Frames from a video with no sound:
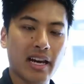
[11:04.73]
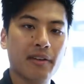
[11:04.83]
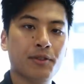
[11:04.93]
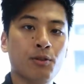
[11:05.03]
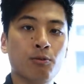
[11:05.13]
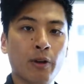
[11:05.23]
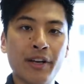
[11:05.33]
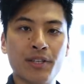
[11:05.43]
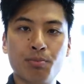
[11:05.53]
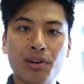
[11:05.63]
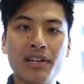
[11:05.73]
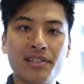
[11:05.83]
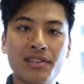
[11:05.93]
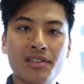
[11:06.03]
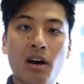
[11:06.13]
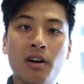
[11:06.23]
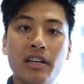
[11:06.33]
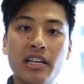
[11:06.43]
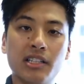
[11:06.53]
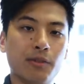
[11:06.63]
they have to raise the prices
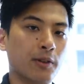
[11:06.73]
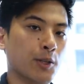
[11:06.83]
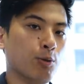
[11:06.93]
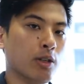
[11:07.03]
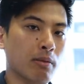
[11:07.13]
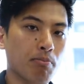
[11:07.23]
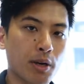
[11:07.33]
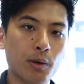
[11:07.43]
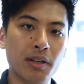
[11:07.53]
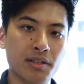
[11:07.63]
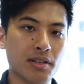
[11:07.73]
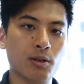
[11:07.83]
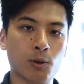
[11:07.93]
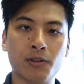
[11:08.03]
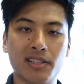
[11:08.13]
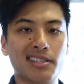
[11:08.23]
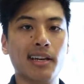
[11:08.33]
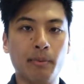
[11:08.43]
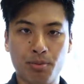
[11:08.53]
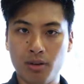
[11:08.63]
on individual components in order to
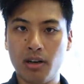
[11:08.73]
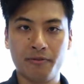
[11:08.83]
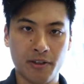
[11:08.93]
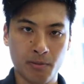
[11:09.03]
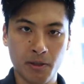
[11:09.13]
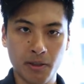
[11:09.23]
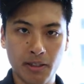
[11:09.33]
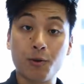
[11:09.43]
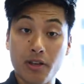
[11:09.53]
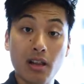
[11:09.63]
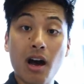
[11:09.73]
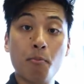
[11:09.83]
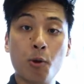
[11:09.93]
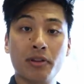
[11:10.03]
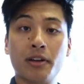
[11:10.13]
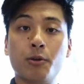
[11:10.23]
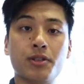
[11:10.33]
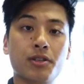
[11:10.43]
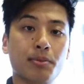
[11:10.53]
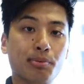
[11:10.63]
stay profitable. There's a lot more that
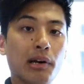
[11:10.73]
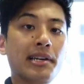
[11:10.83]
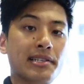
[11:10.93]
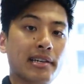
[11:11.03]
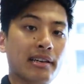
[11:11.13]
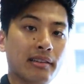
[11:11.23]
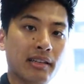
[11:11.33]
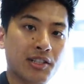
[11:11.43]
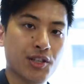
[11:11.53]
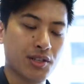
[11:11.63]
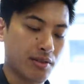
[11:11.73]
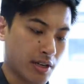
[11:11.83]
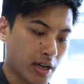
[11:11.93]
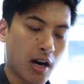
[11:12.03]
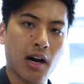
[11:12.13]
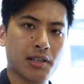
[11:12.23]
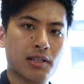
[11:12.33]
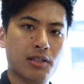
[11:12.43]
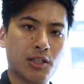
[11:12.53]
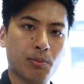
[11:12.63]
goes into pricing than just the
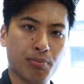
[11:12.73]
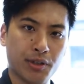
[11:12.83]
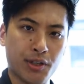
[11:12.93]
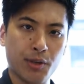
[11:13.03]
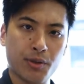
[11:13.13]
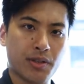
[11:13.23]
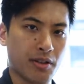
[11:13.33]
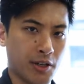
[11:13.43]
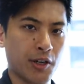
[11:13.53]
cost to produce the